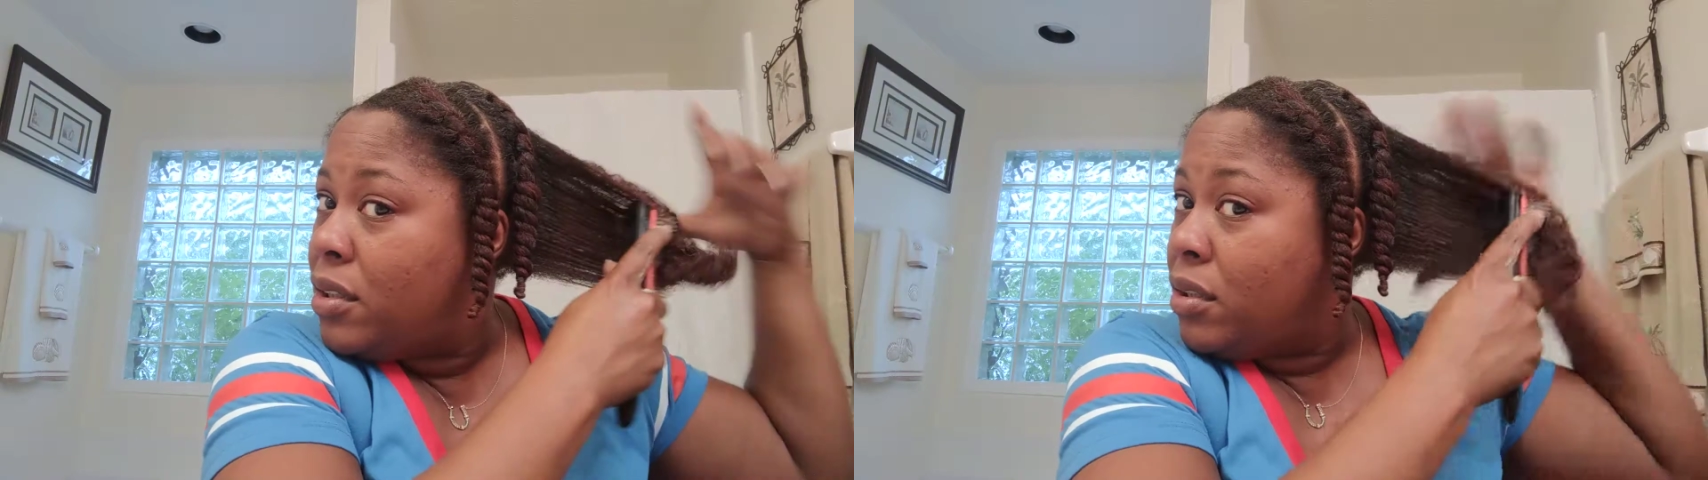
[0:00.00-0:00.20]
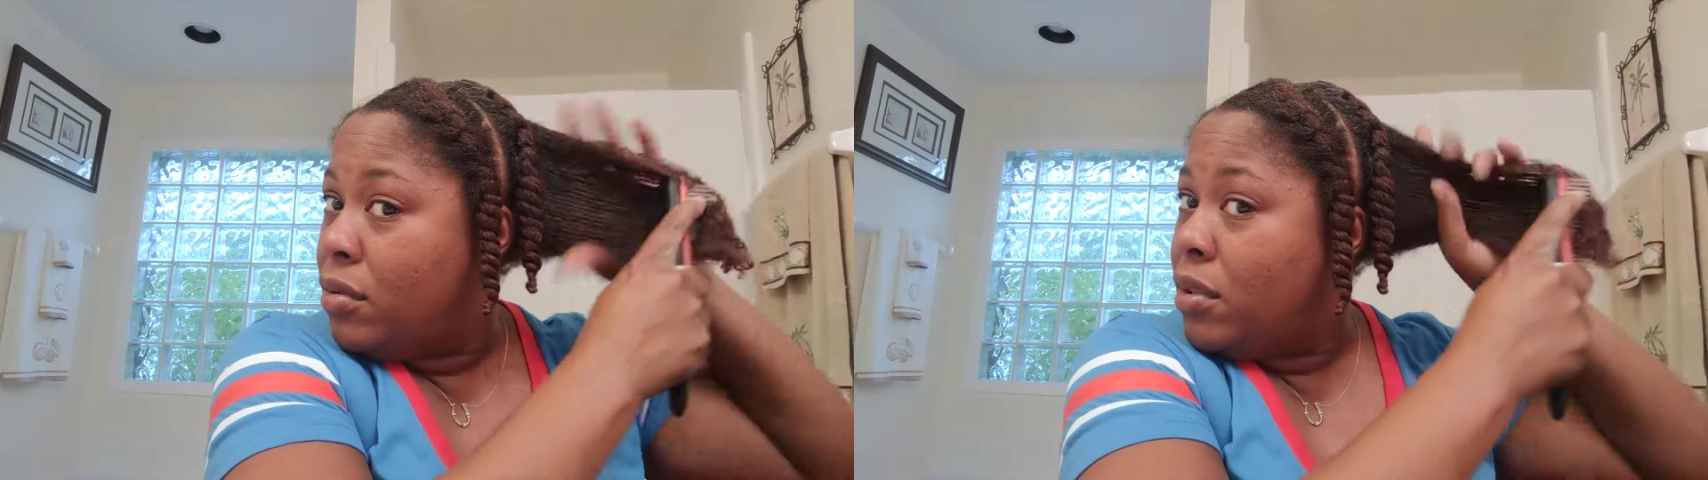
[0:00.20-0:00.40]

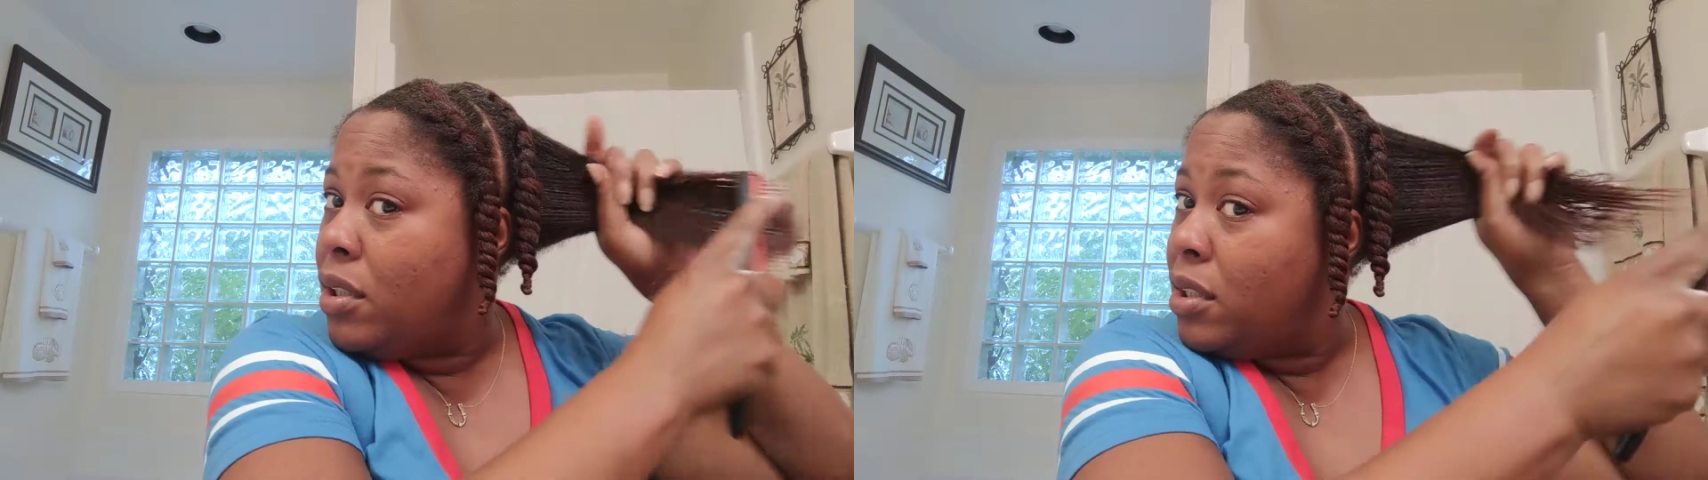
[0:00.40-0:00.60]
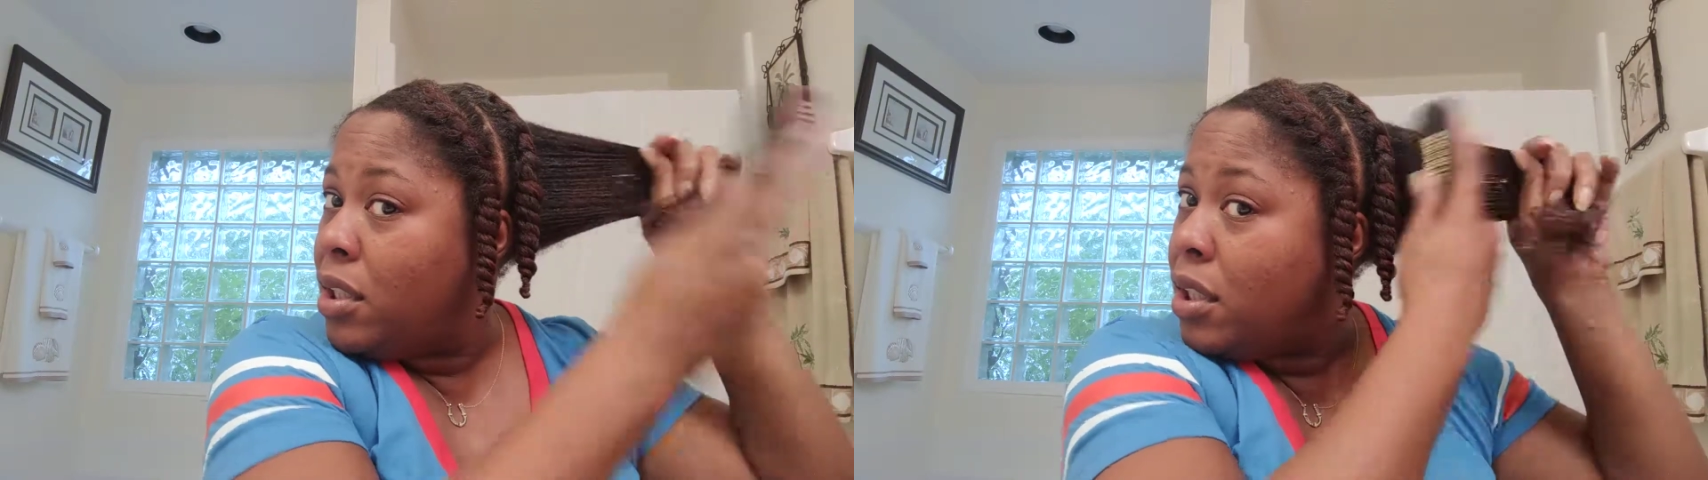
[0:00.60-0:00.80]
to
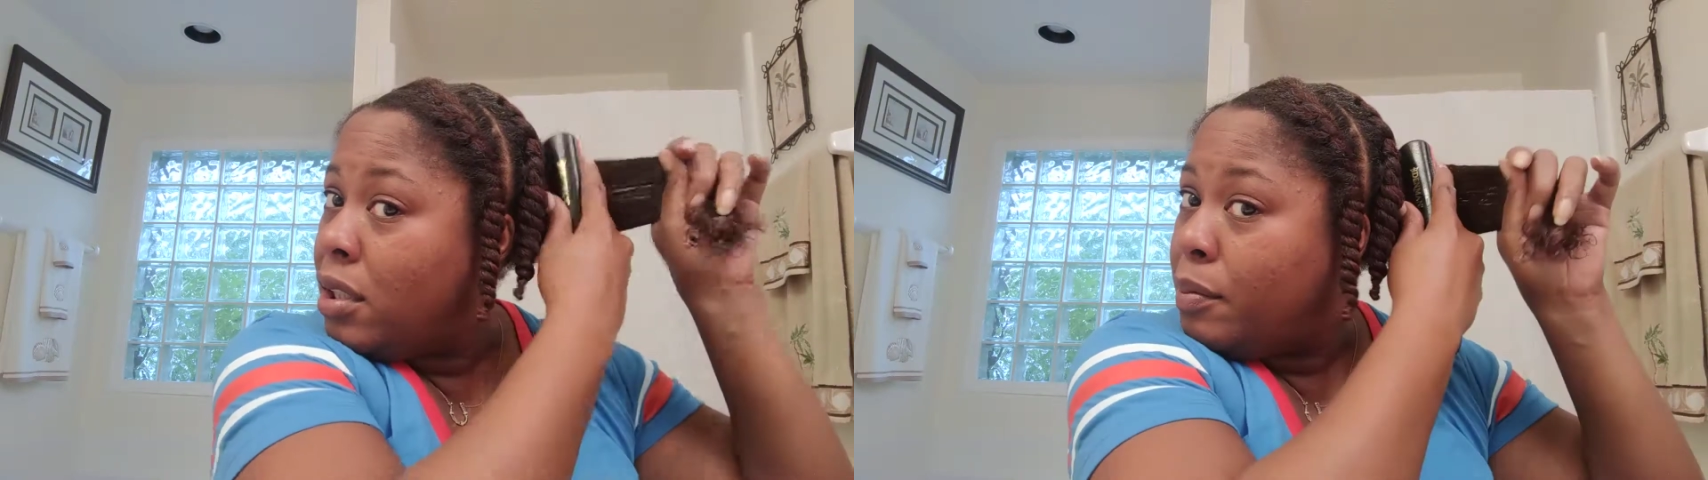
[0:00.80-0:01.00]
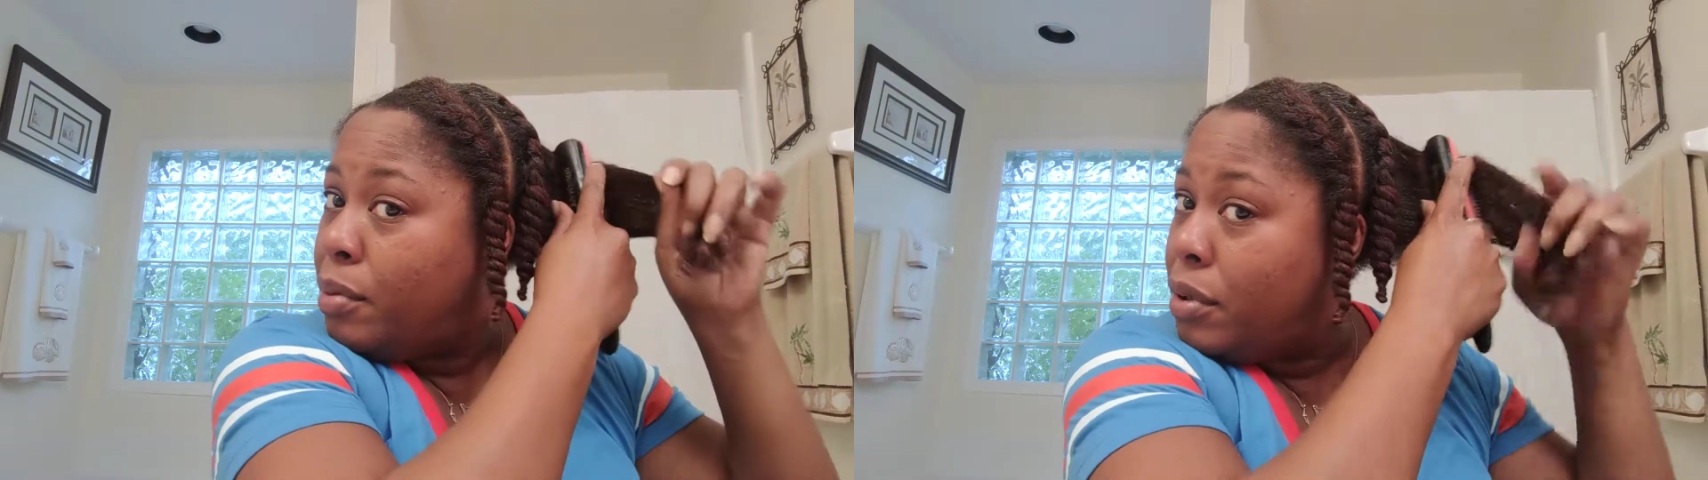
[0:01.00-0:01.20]
the
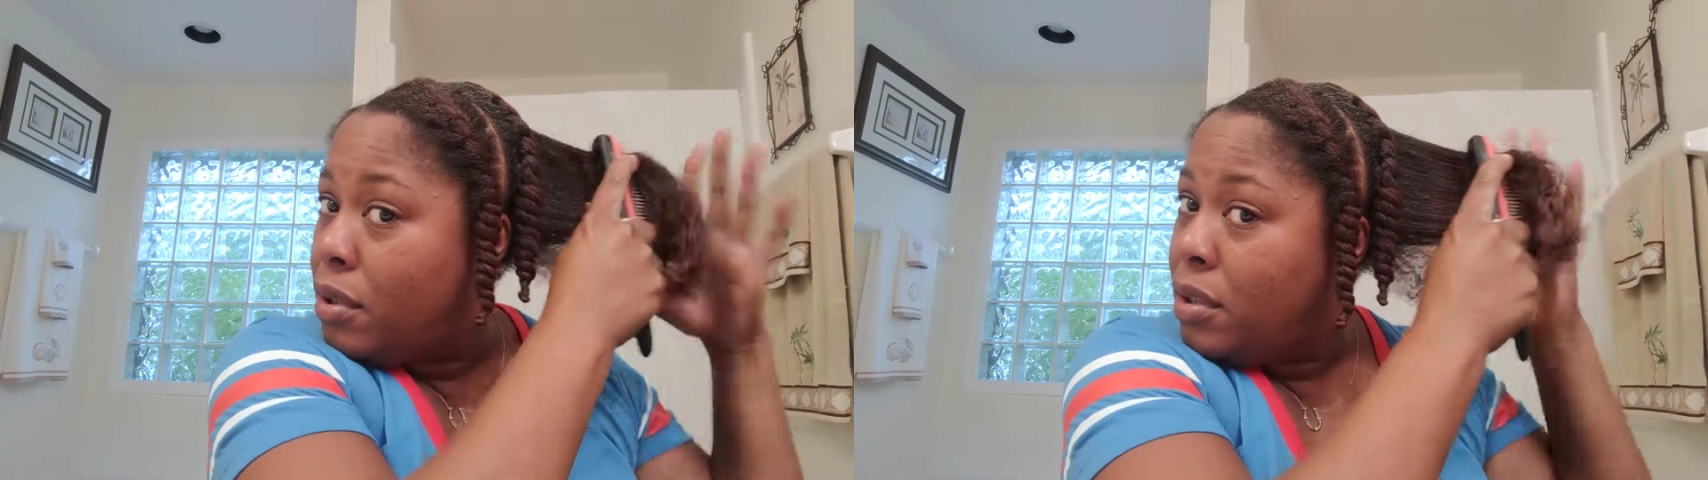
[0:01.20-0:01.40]
top,